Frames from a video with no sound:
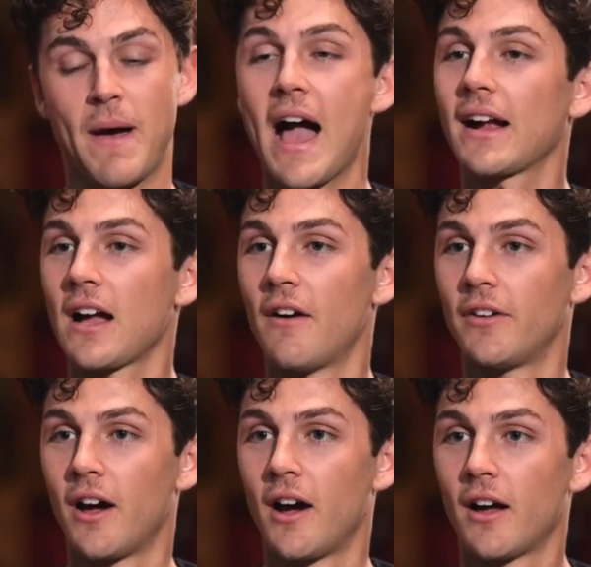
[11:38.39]
Pat
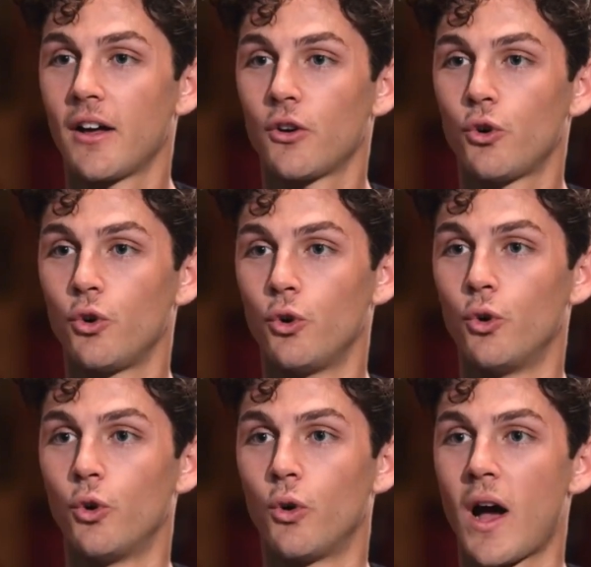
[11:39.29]
Kavanaugh,
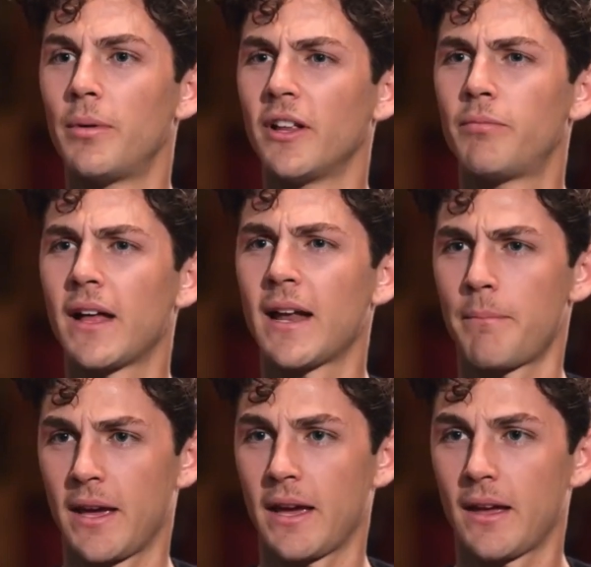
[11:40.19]
who I believe played
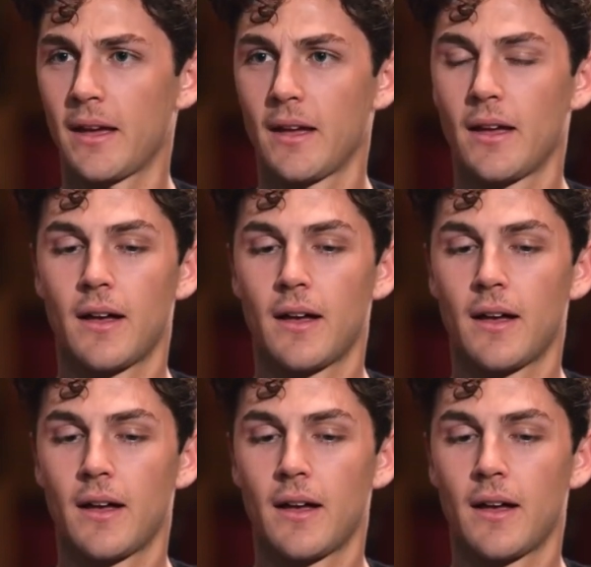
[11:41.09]
at Pitt